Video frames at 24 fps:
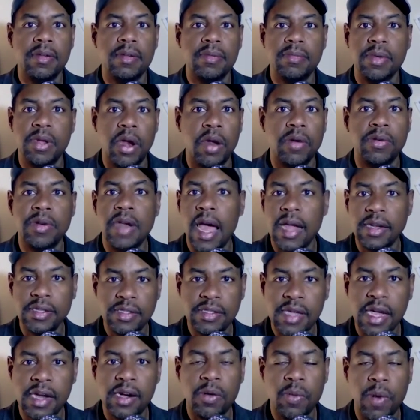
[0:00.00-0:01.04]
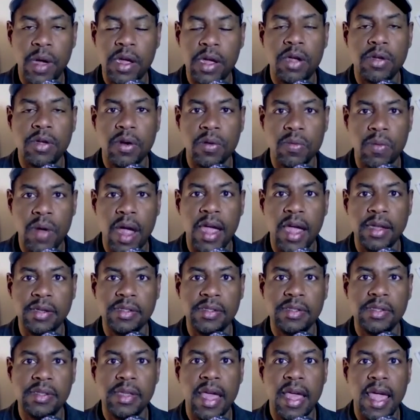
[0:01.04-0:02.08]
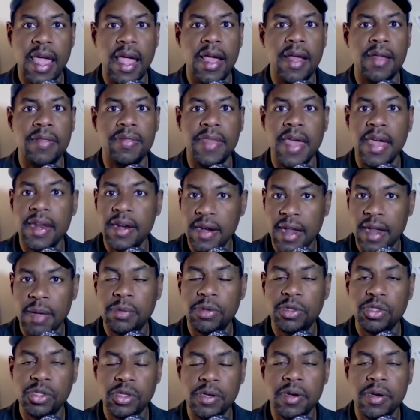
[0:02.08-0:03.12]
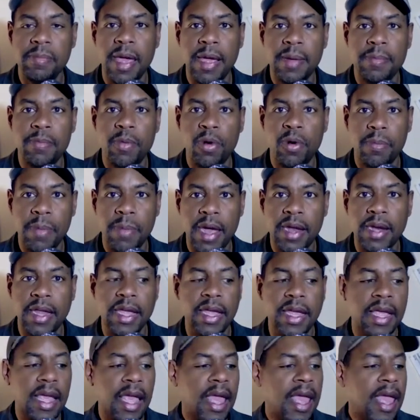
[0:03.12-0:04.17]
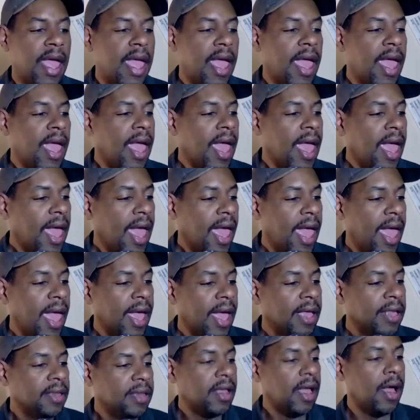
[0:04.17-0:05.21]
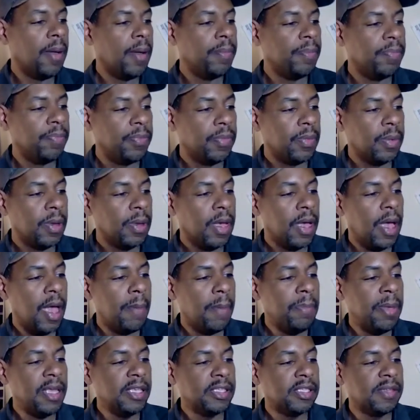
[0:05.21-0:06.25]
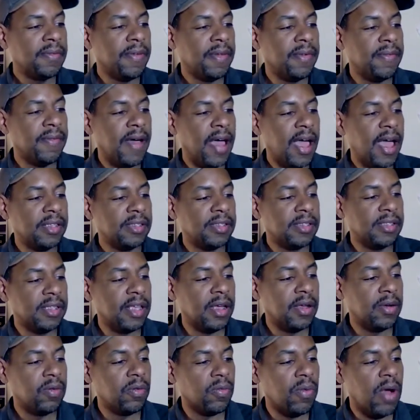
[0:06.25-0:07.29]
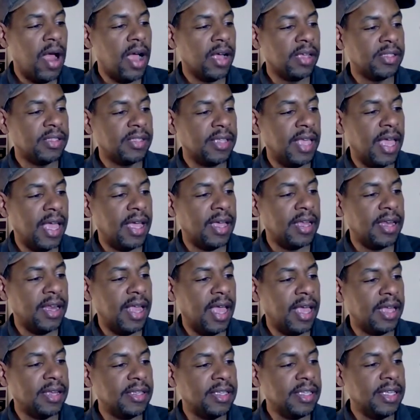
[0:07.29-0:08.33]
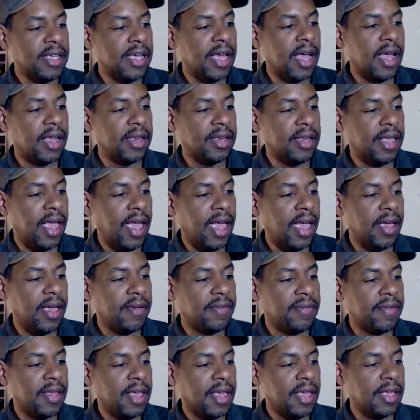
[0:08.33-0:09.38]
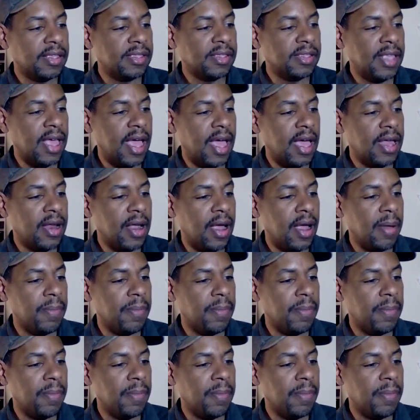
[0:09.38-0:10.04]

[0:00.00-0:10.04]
not sign away all your rights, and that enables you to make more money. And a piece of advice that Roxanne and Dion gave is that